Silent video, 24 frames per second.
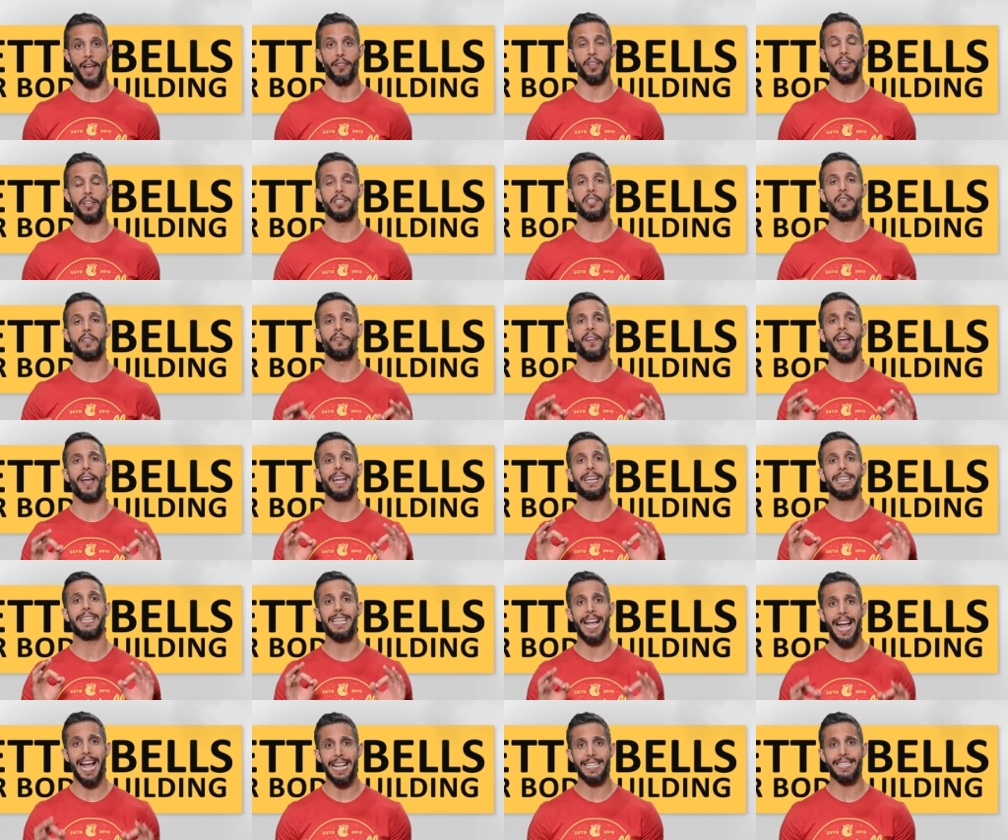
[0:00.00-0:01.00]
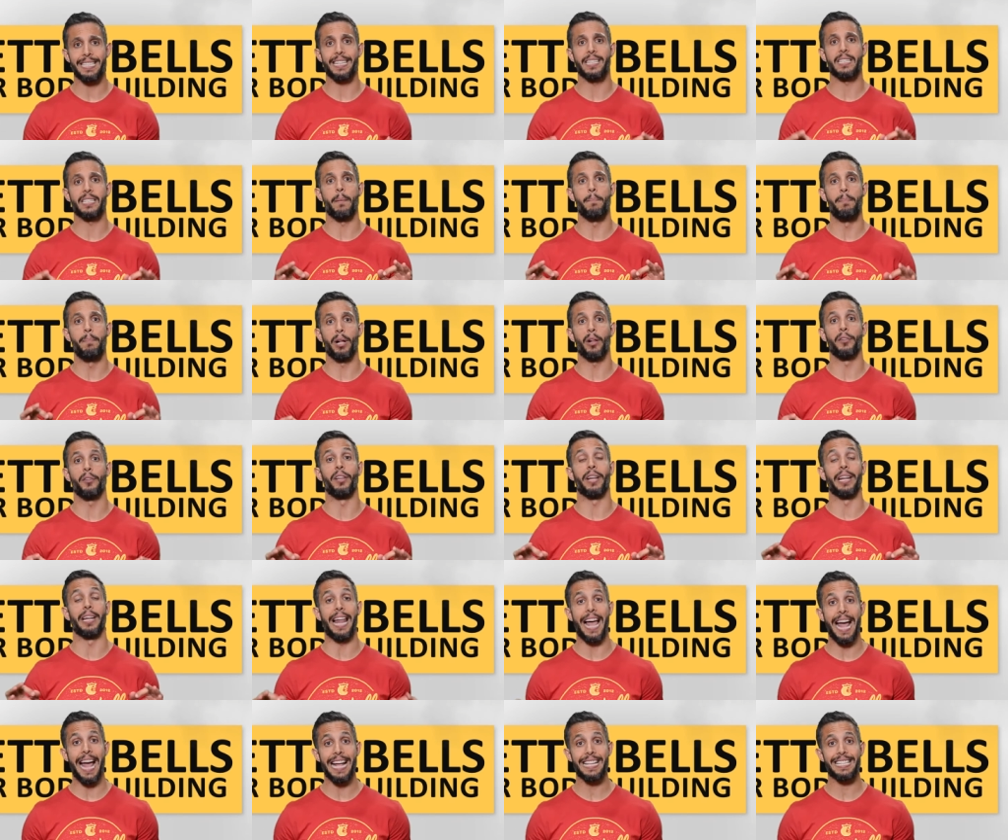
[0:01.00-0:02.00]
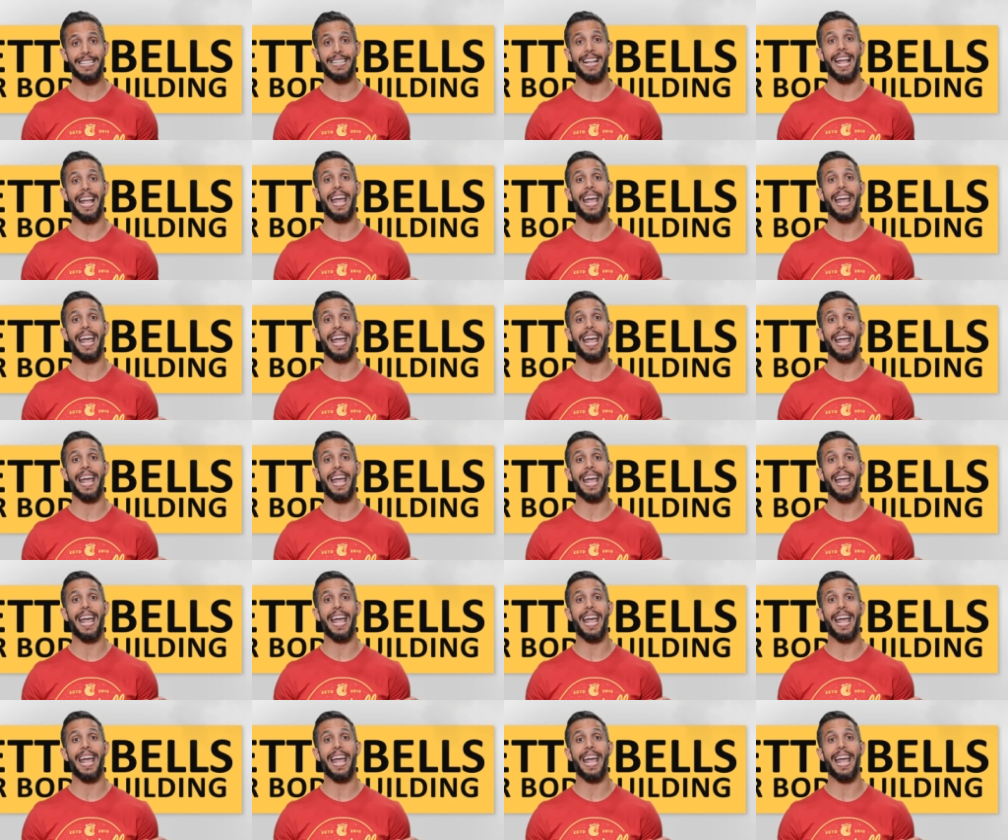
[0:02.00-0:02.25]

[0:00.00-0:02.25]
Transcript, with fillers: This is fantastic to build the lats